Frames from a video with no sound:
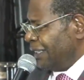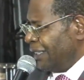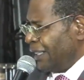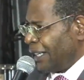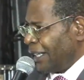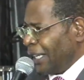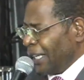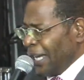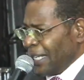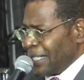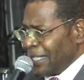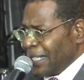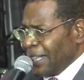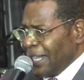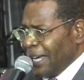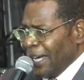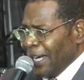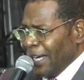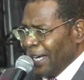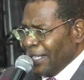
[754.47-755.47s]
Can I see
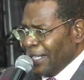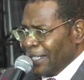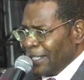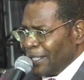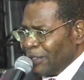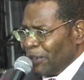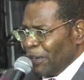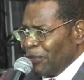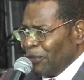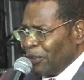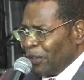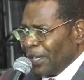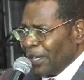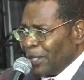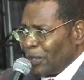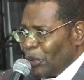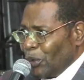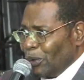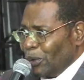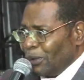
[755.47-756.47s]
their hands if you're 40 years
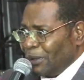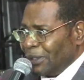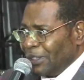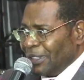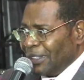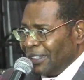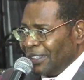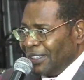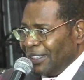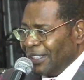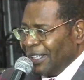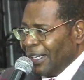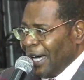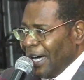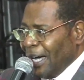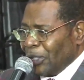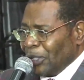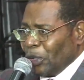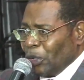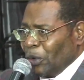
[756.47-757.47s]
old? I
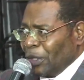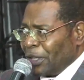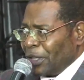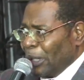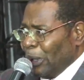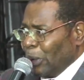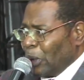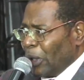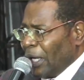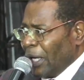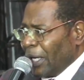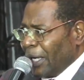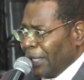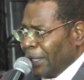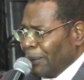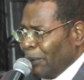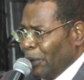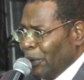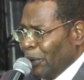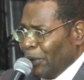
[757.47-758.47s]
don't know what they look like
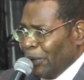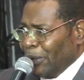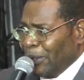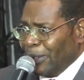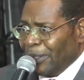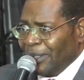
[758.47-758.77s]
anymore.